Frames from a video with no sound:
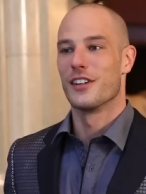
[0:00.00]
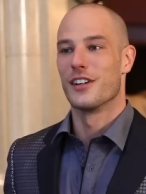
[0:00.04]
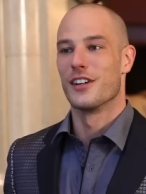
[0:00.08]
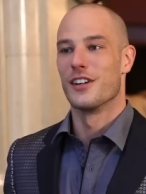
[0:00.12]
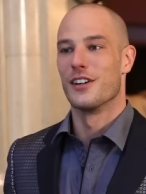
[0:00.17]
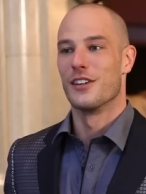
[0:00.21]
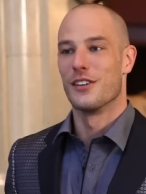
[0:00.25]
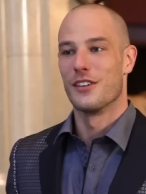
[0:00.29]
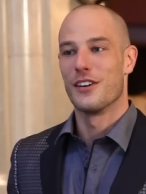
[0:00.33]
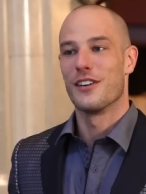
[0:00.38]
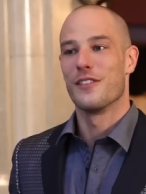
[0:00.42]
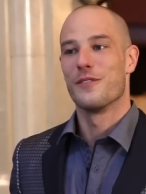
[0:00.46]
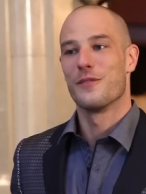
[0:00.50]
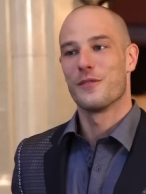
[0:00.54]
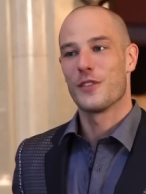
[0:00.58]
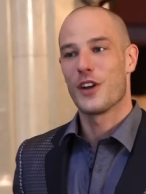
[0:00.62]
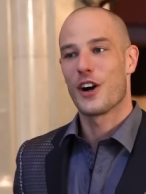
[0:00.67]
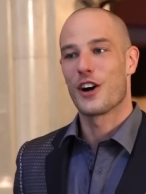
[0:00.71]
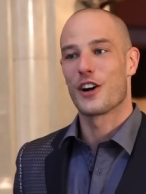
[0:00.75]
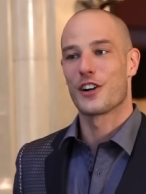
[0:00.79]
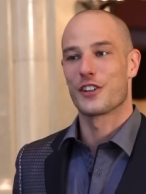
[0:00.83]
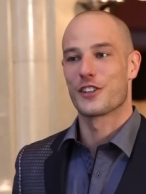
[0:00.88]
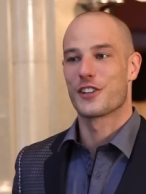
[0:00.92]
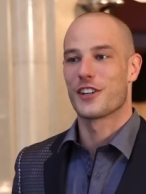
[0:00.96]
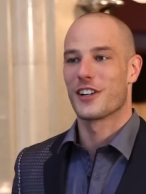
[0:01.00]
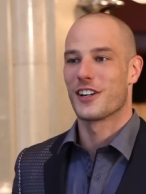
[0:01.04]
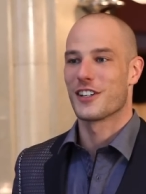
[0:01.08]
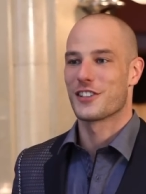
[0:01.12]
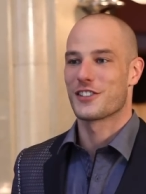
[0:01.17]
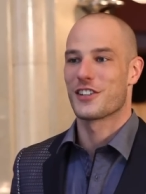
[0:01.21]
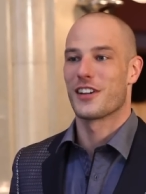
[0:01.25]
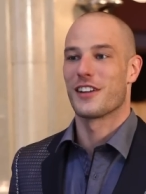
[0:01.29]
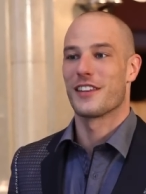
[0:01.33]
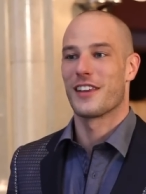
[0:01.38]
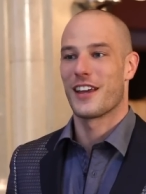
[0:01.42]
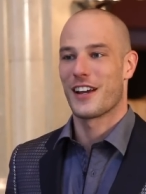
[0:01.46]
know, hard crush
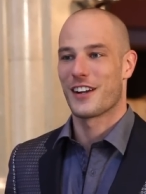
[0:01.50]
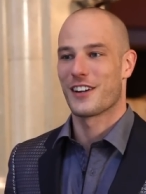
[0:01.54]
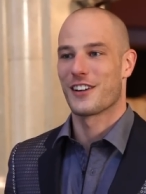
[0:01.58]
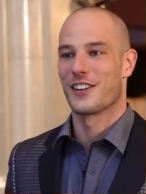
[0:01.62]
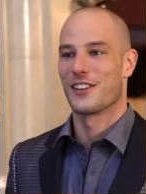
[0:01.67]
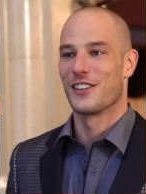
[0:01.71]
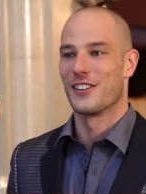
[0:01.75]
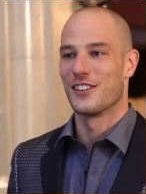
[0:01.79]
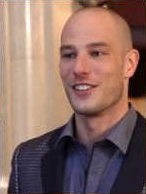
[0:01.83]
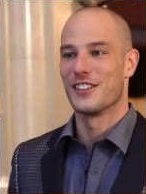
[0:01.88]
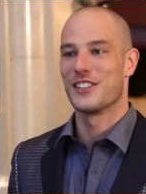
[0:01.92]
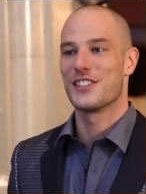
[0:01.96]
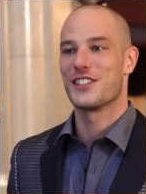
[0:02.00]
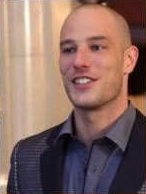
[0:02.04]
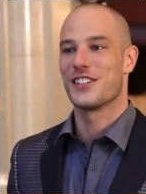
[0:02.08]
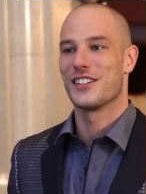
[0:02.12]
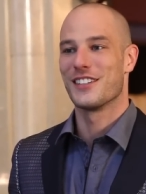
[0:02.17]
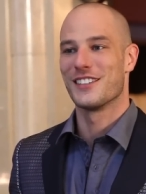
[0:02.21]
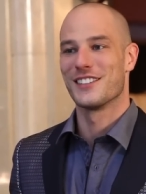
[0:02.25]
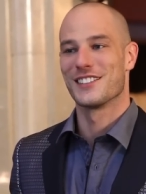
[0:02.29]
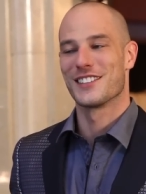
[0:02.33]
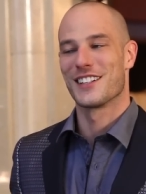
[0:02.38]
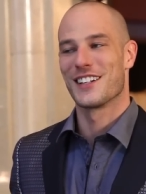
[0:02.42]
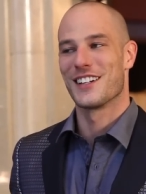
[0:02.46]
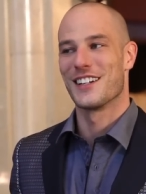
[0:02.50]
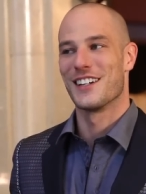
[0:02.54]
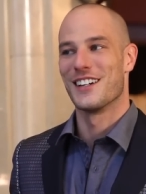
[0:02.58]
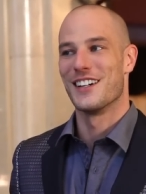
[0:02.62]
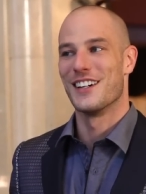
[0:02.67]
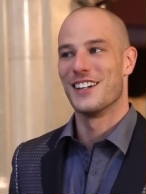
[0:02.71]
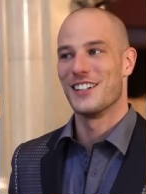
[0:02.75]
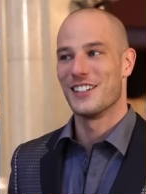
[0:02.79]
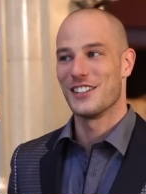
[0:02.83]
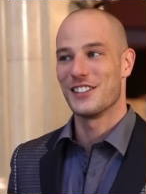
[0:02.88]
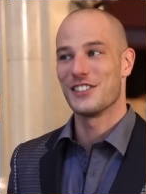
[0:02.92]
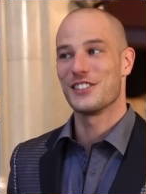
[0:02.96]
on that girl. She's, uh,
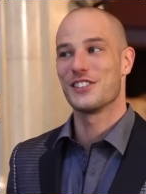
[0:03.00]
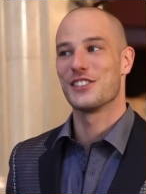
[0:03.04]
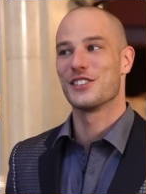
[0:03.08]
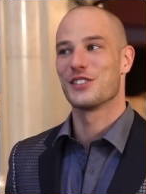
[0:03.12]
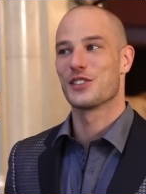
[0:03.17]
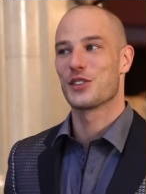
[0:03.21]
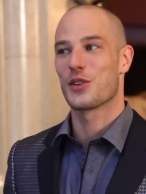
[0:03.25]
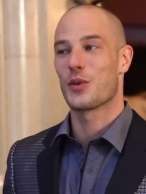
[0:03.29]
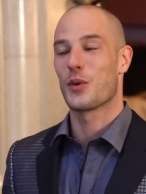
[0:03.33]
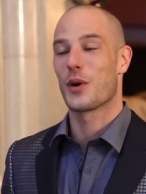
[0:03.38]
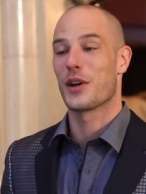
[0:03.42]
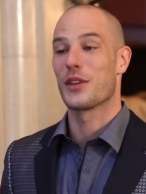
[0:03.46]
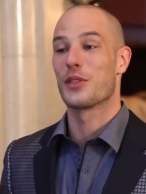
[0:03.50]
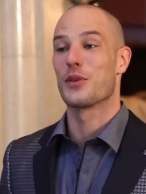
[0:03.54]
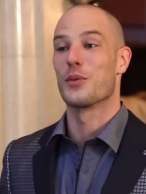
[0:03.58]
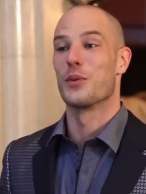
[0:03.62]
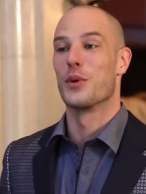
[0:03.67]
she's quite the